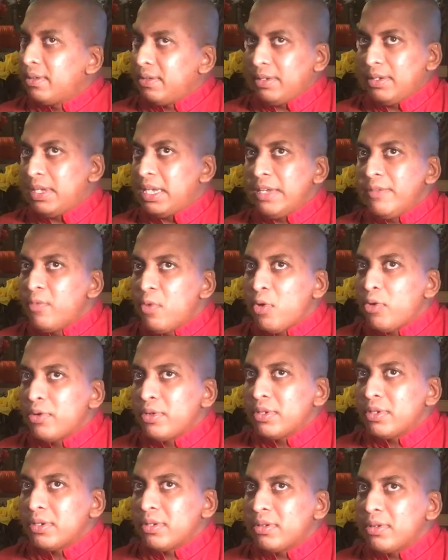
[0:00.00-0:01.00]
he won't
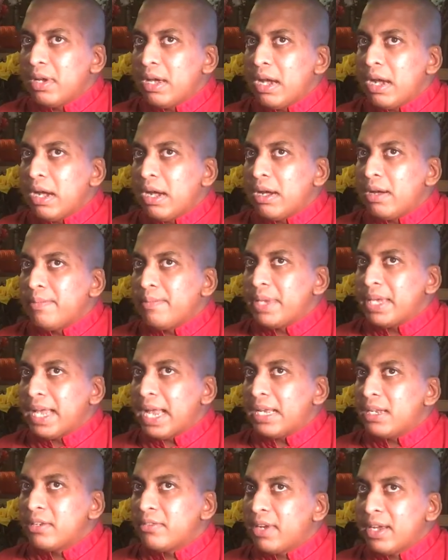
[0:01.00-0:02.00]
make
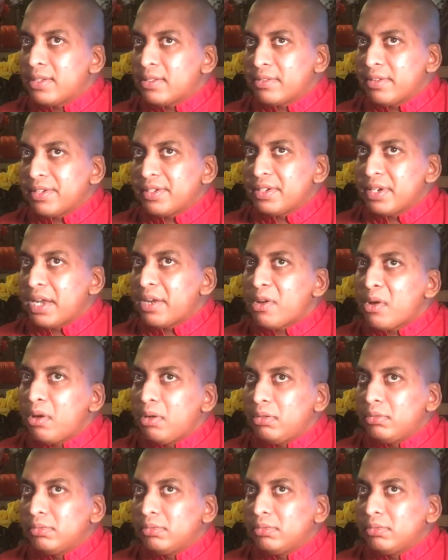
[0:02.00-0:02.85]
any transgression at all.